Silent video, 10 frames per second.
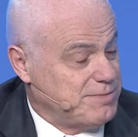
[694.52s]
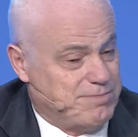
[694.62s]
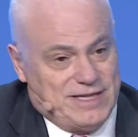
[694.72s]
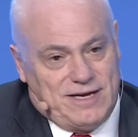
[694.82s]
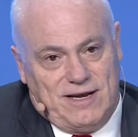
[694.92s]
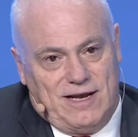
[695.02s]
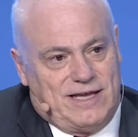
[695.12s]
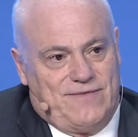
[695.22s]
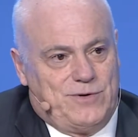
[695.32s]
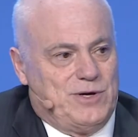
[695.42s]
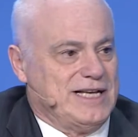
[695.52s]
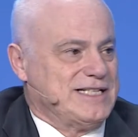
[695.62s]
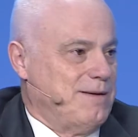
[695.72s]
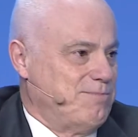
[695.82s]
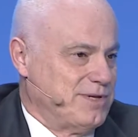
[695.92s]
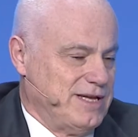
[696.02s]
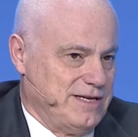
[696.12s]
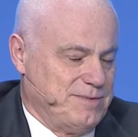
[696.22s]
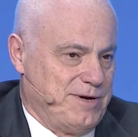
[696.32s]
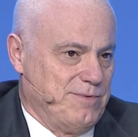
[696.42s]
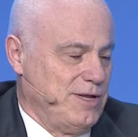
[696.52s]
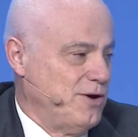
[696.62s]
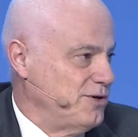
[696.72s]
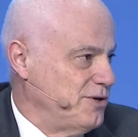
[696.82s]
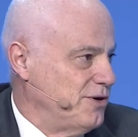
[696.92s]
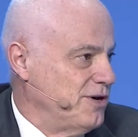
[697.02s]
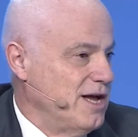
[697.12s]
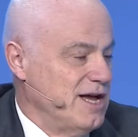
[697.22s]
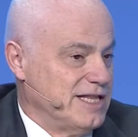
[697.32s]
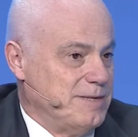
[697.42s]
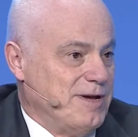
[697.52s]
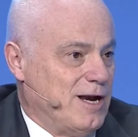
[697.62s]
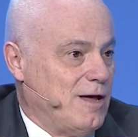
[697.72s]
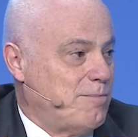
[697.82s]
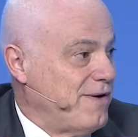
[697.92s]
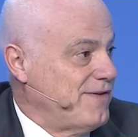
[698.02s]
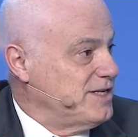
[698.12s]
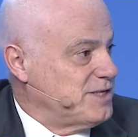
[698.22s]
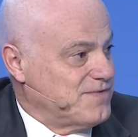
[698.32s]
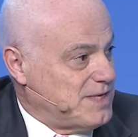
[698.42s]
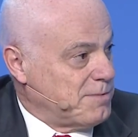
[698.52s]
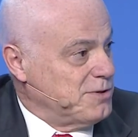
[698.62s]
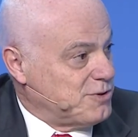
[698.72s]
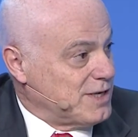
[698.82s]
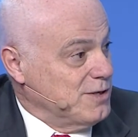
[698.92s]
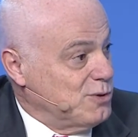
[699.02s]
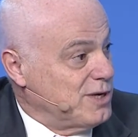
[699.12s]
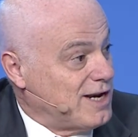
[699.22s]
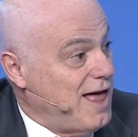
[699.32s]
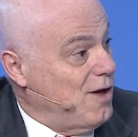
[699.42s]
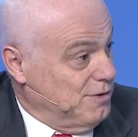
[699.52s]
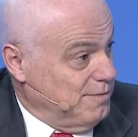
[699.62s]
Particularly, I'll give you an example that is very well known. There's been a lot of prevalence of subcontracting to the cloud.